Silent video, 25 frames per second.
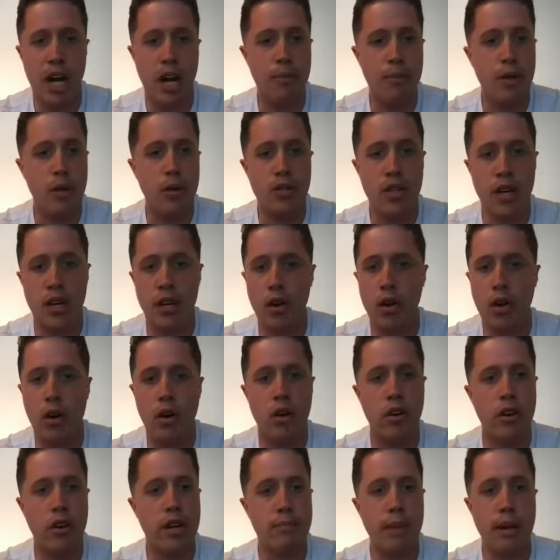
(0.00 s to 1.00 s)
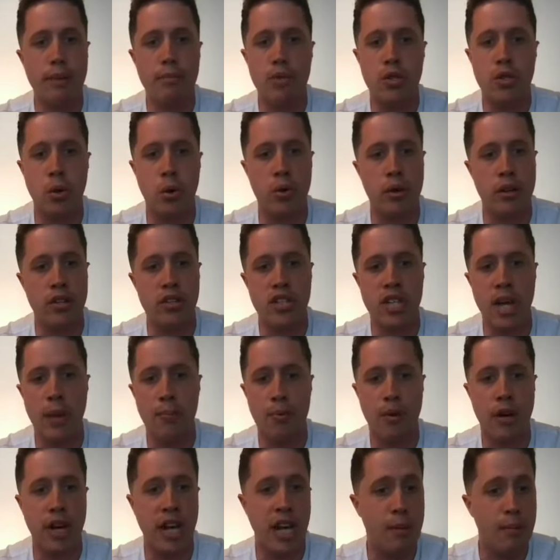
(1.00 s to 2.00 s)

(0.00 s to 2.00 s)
I'm using an RMM tool and a separate